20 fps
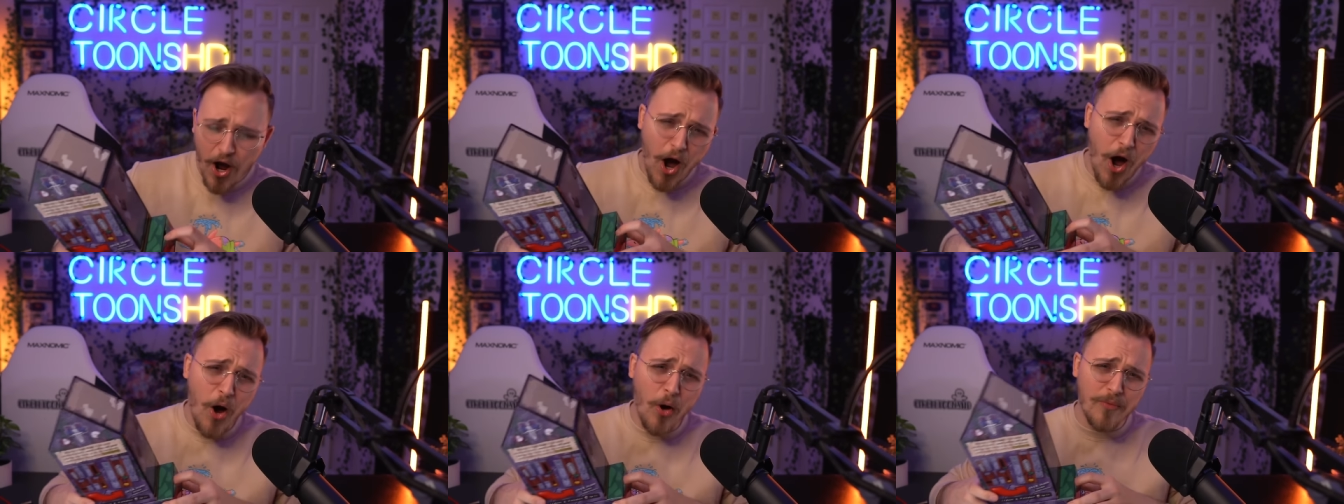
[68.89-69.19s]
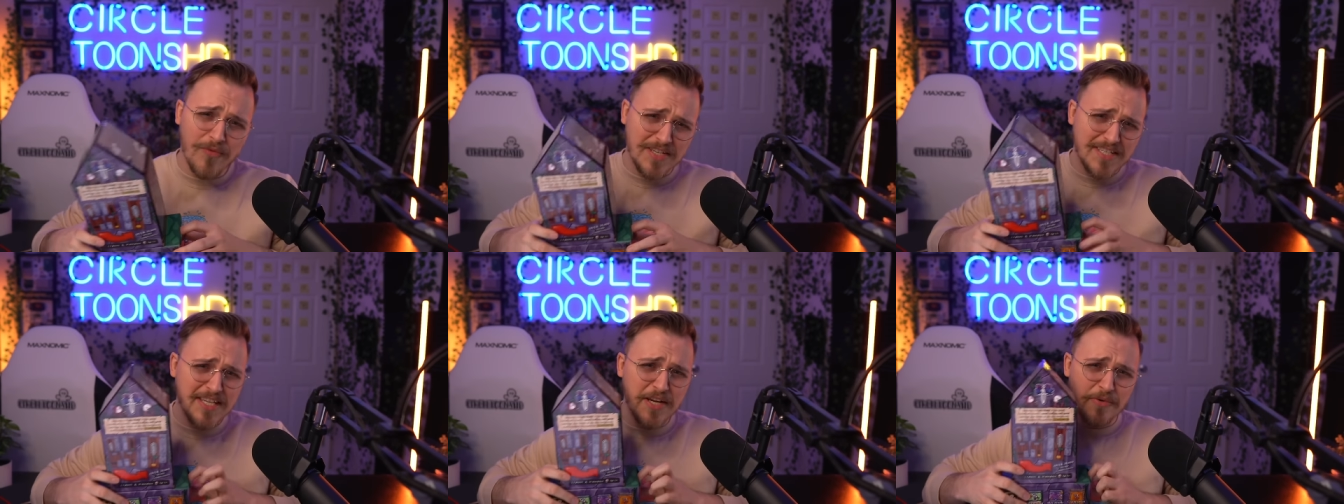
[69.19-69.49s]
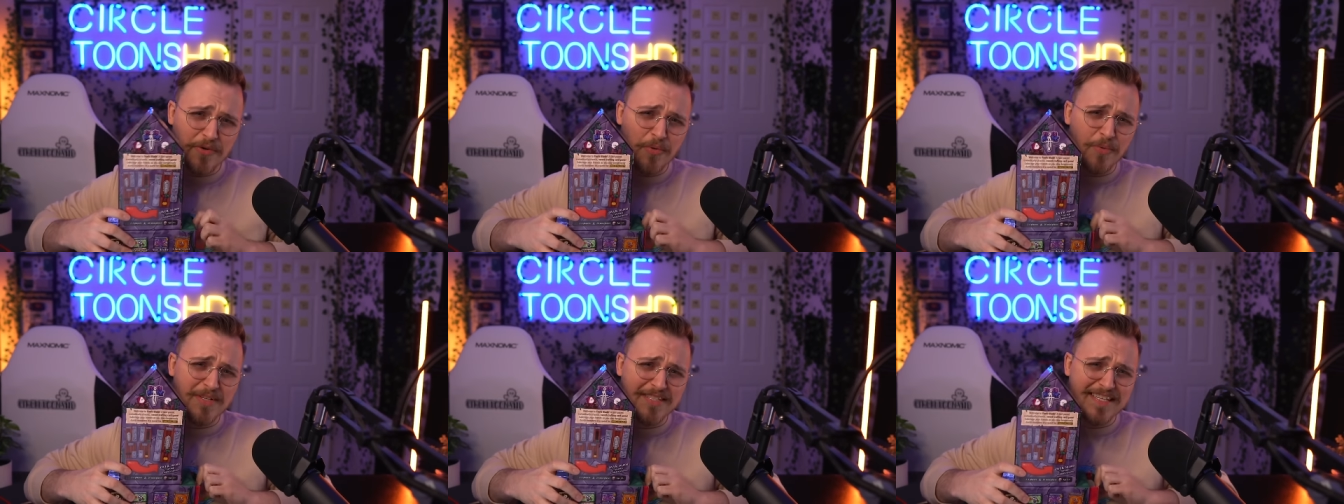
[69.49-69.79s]
Oh, the
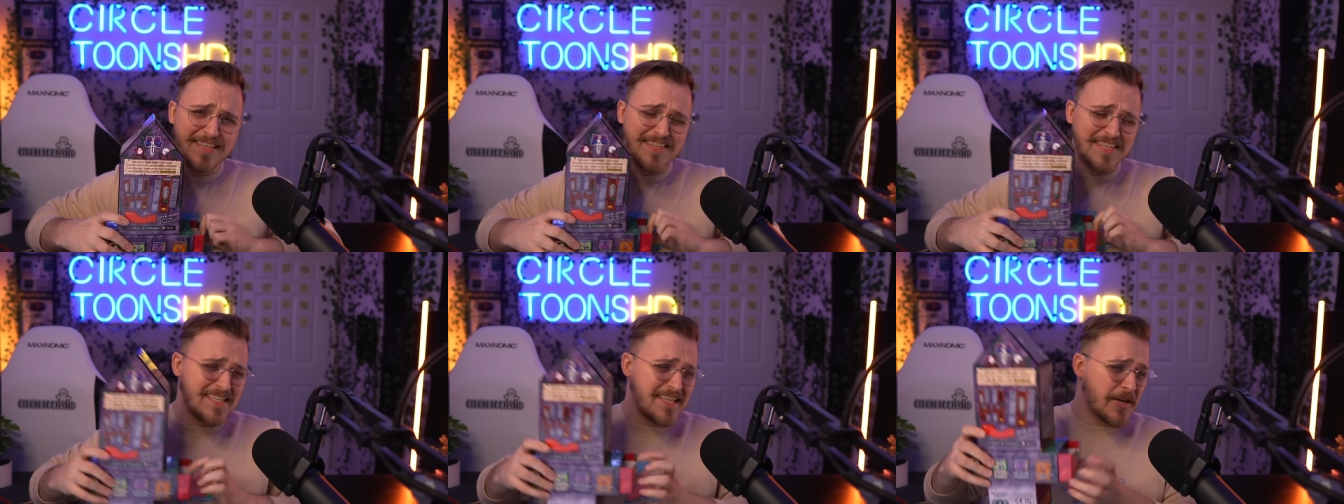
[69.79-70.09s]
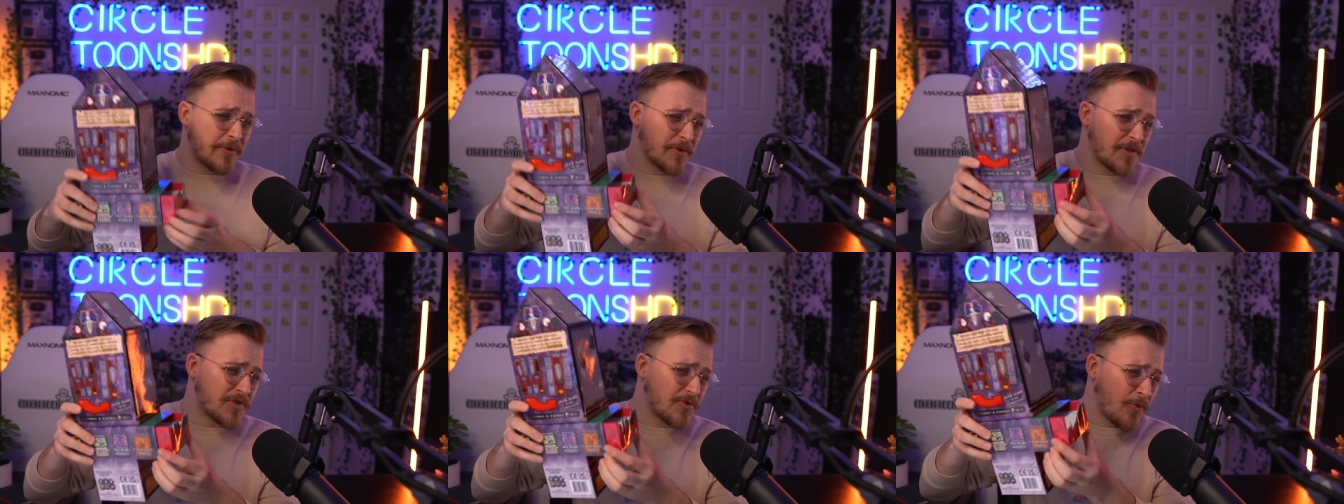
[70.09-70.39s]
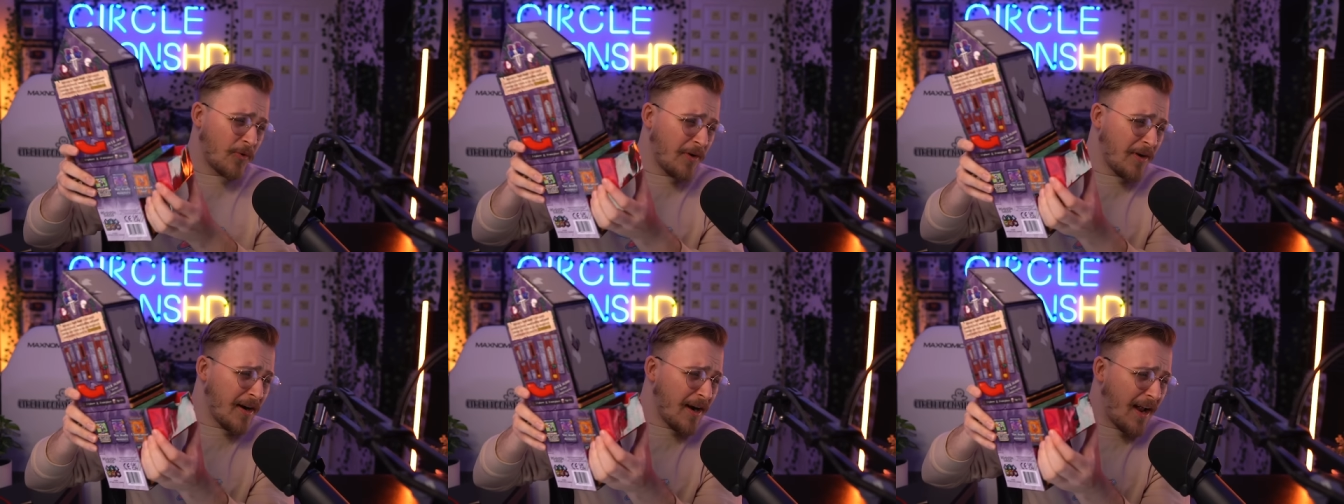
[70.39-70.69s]
secret. You want to see the secret
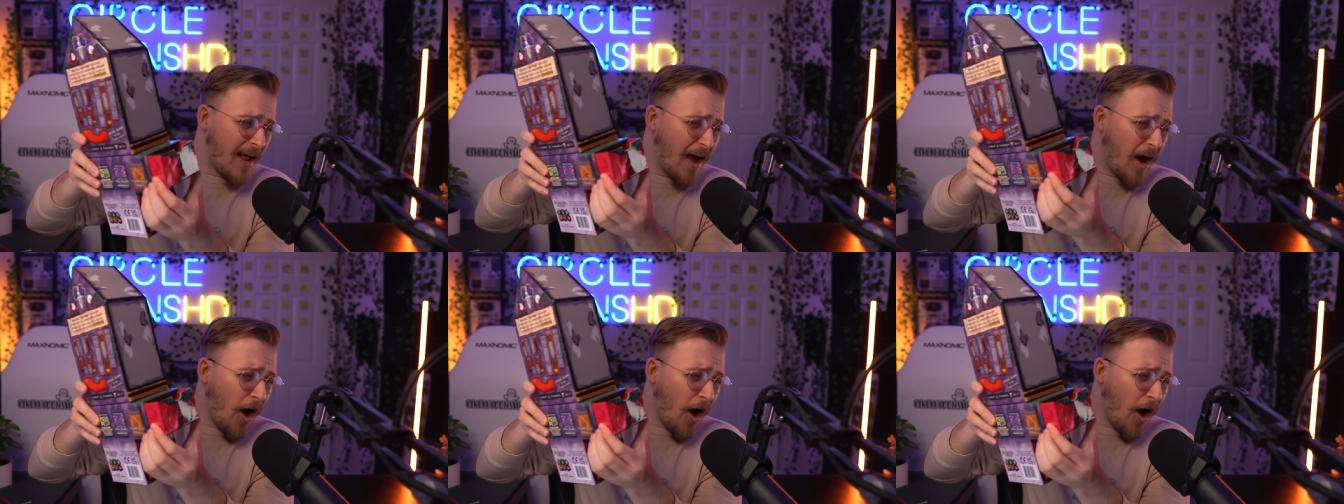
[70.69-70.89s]
drawer?